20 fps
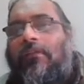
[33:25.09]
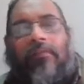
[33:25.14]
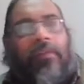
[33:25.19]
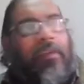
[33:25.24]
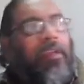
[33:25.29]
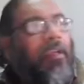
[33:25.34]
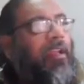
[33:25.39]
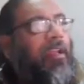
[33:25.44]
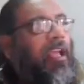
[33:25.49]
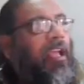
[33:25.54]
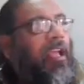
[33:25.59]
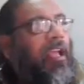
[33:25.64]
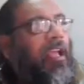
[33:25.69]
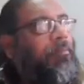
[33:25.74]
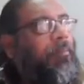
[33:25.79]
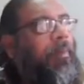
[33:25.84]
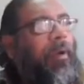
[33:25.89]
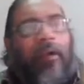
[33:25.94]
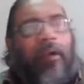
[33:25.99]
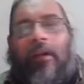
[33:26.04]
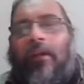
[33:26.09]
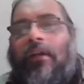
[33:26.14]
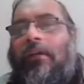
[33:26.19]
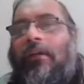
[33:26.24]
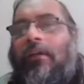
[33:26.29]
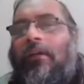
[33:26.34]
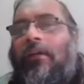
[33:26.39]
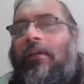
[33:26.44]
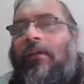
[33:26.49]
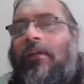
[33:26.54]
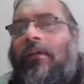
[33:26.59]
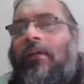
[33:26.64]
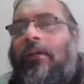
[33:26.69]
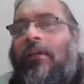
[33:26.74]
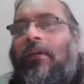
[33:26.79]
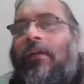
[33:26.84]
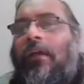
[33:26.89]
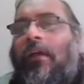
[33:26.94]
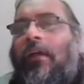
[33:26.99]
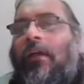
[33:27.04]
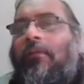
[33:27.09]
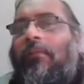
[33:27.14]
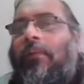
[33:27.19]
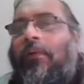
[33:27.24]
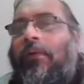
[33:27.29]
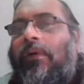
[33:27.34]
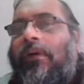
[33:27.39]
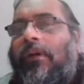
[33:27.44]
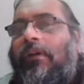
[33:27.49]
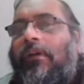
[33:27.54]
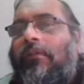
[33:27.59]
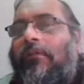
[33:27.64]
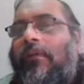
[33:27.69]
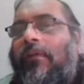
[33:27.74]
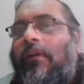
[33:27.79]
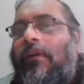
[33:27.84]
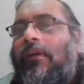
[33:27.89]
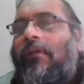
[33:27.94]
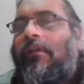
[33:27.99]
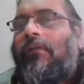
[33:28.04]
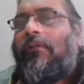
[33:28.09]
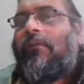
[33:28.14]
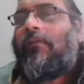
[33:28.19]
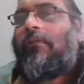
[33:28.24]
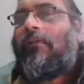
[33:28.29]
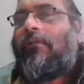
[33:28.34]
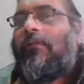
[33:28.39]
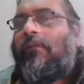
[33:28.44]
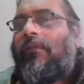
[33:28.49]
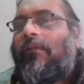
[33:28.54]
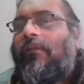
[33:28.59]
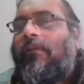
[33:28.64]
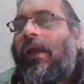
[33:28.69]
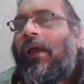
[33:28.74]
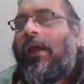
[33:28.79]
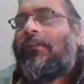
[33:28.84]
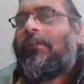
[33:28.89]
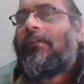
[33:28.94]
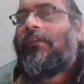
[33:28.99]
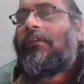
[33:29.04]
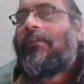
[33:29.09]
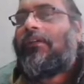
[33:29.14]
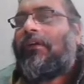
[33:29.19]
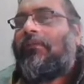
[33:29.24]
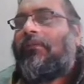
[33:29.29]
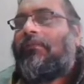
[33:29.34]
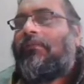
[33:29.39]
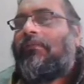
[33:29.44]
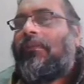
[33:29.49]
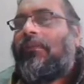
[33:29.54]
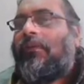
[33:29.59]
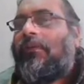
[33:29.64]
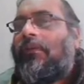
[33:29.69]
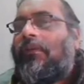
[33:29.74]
we can expand, portable file system